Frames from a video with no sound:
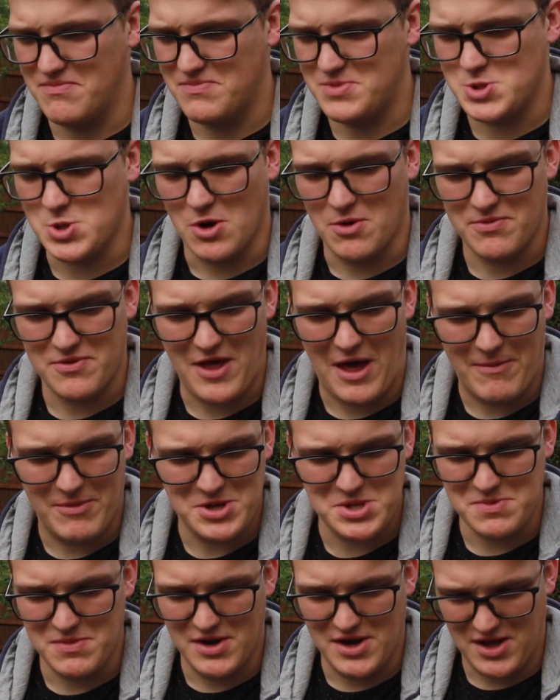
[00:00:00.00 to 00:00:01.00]
dropped that
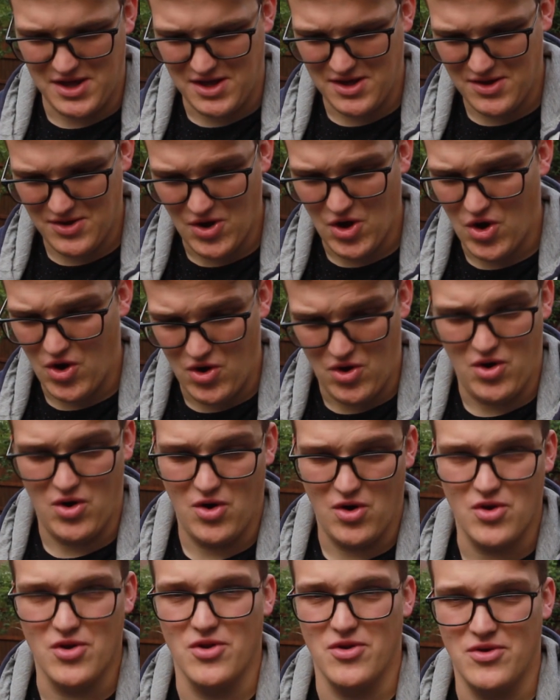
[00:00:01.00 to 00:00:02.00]
much money
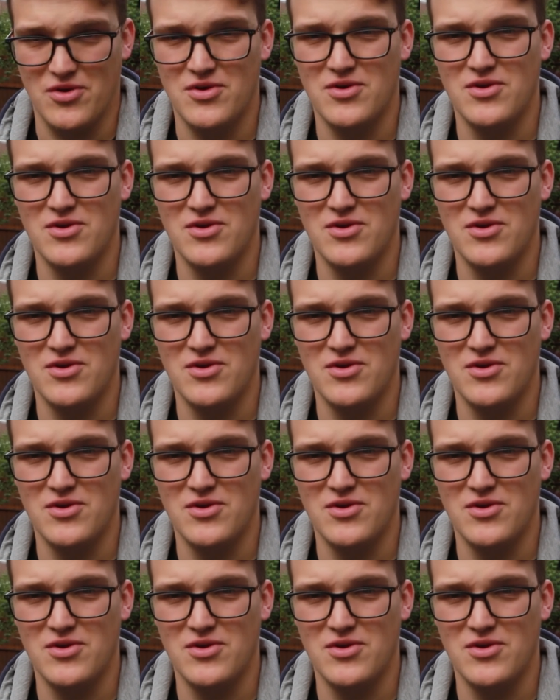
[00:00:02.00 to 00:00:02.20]
on